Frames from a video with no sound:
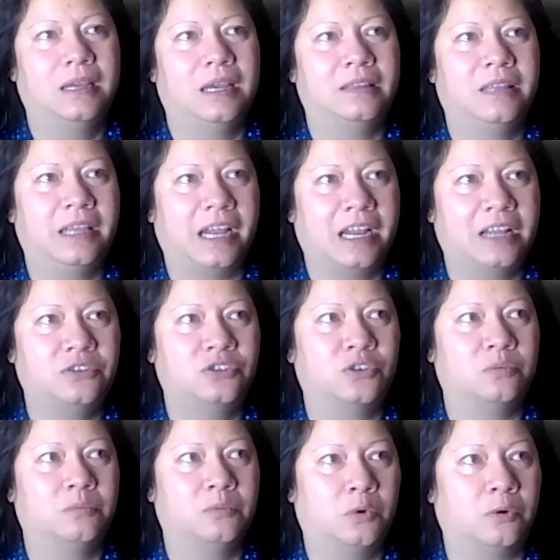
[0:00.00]
and they
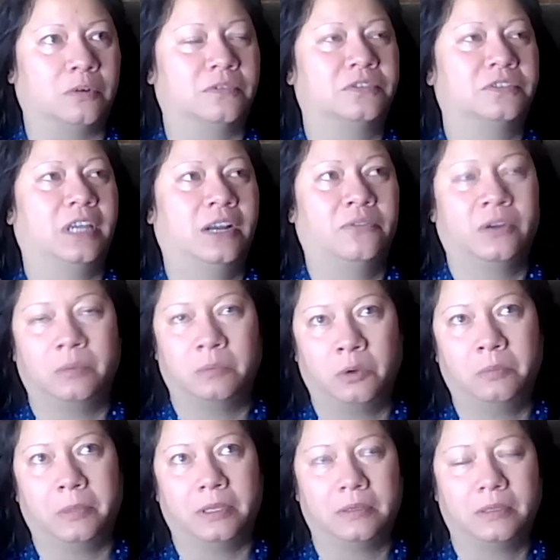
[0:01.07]
answer Morse every
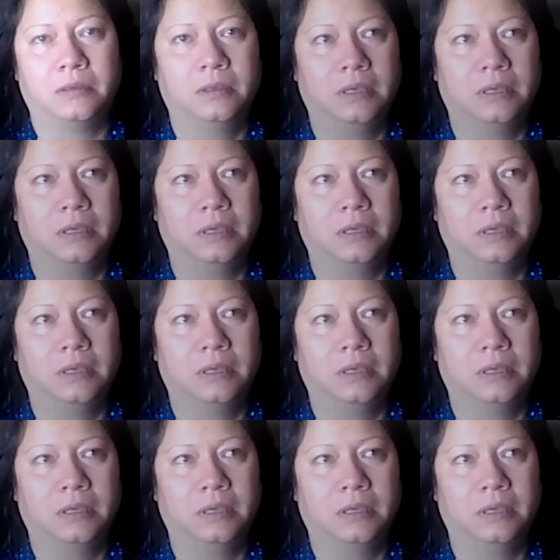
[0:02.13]
moment.